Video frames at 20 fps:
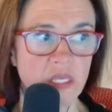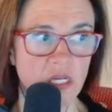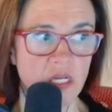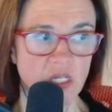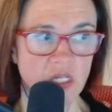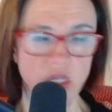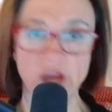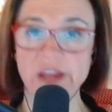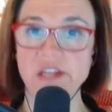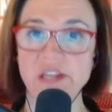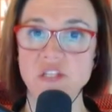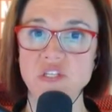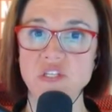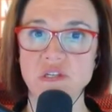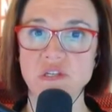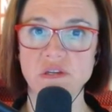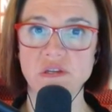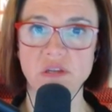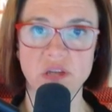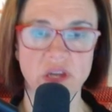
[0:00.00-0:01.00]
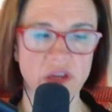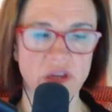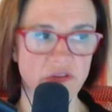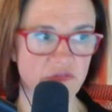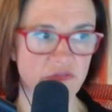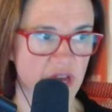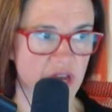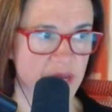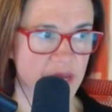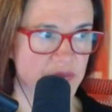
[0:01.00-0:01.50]
client
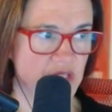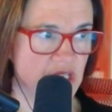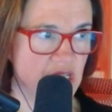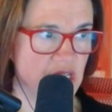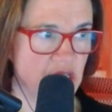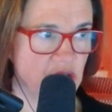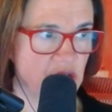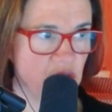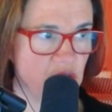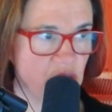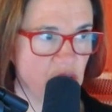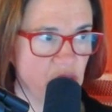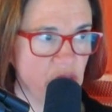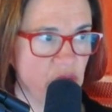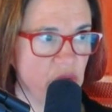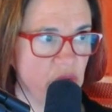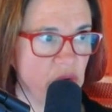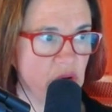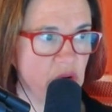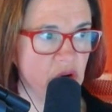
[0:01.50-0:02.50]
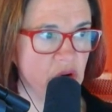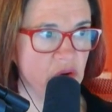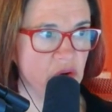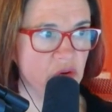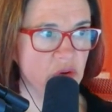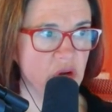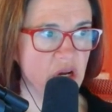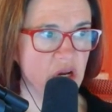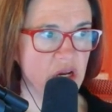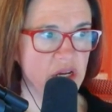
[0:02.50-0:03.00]
of Epstein, who
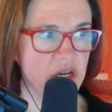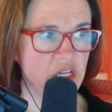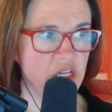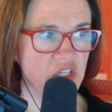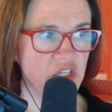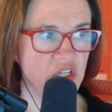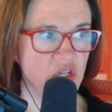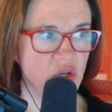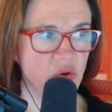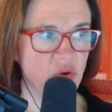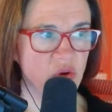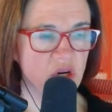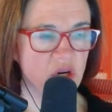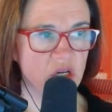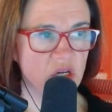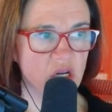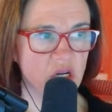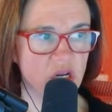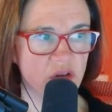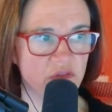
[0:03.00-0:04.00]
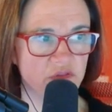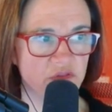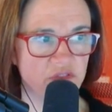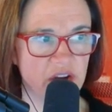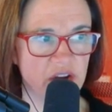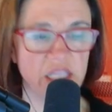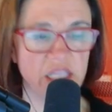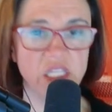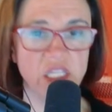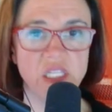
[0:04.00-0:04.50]
is in court
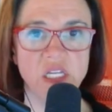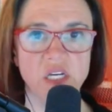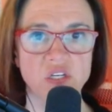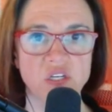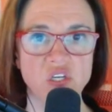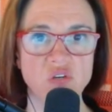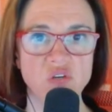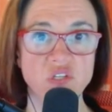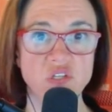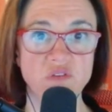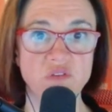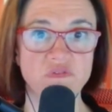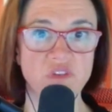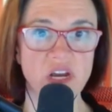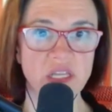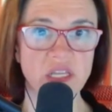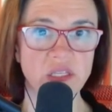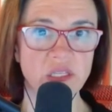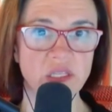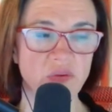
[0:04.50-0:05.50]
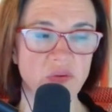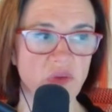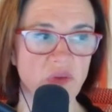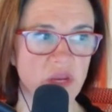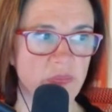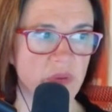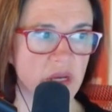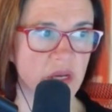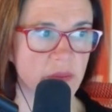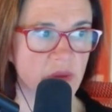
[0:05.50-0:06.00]
accused of violently
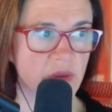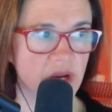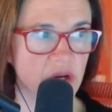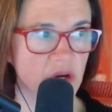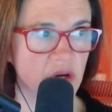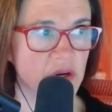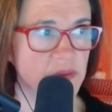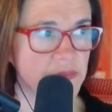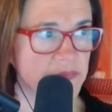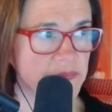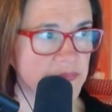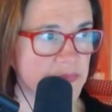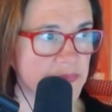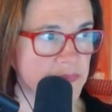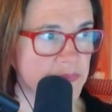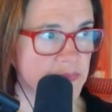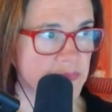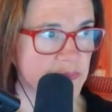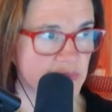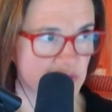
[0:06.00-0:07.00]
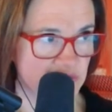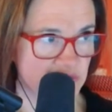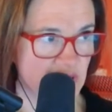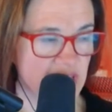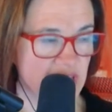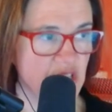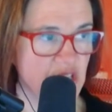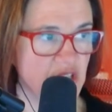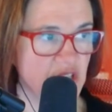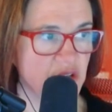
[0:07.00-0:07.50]
raping a minor
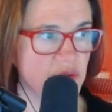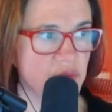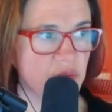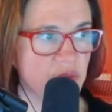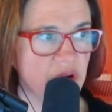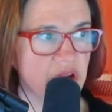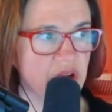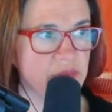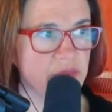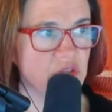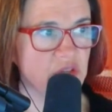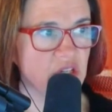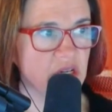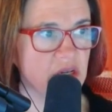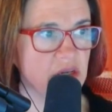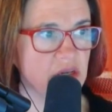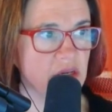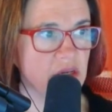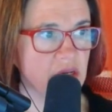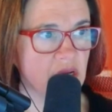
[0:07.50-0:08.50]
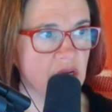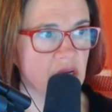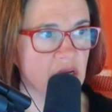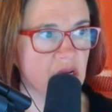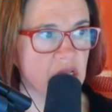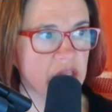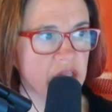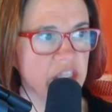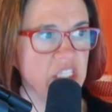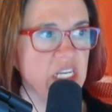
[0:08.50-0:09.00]
provided to him by Epstein.
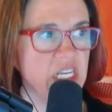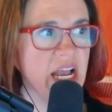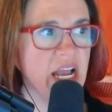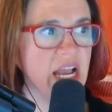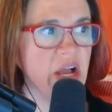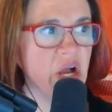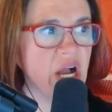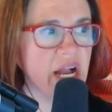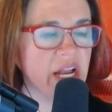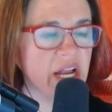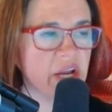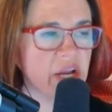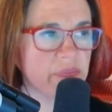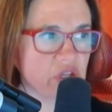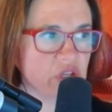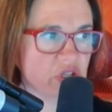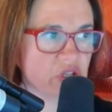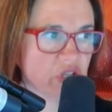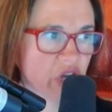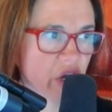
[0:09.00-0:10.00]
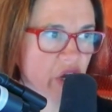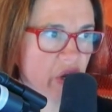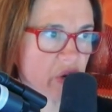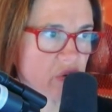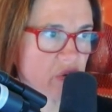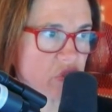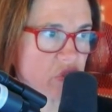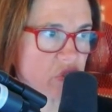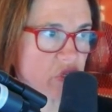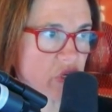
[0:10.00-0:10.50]
Listen to how high up this
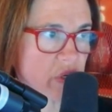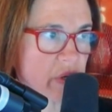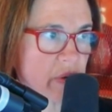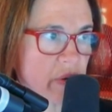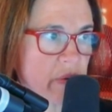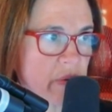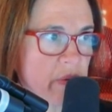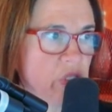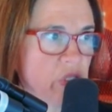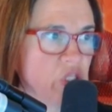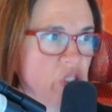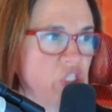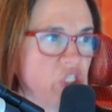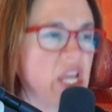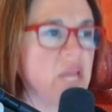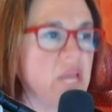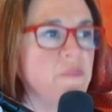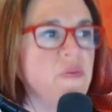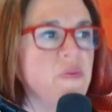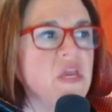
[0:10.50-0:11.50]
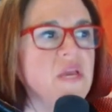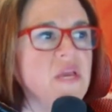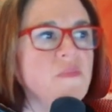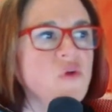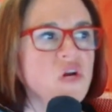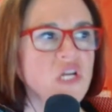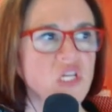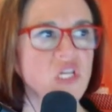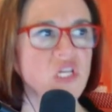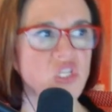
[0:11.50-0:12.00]
goes. J.P.
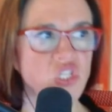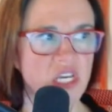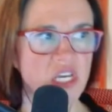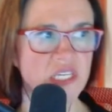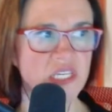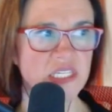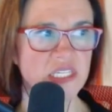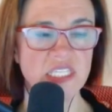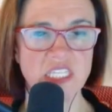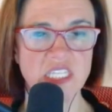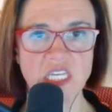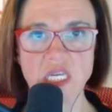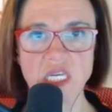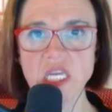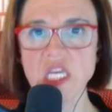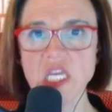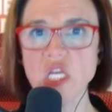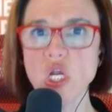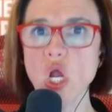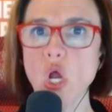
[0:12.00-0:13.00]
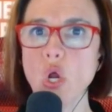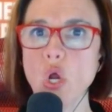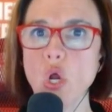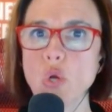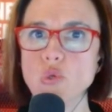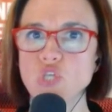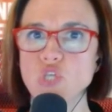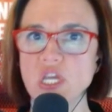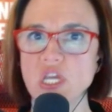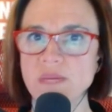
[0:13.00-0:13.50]
Morgan Chase
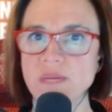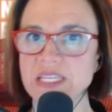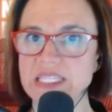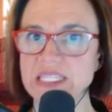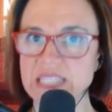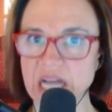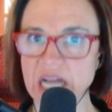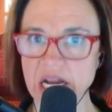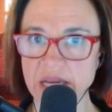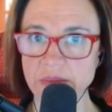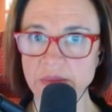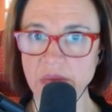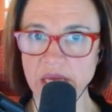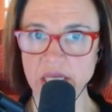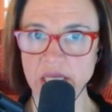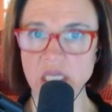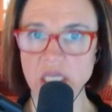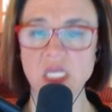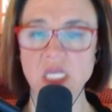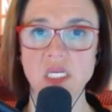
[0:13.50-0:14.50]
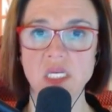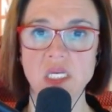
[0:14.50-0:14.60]
CEO Jamie Dimon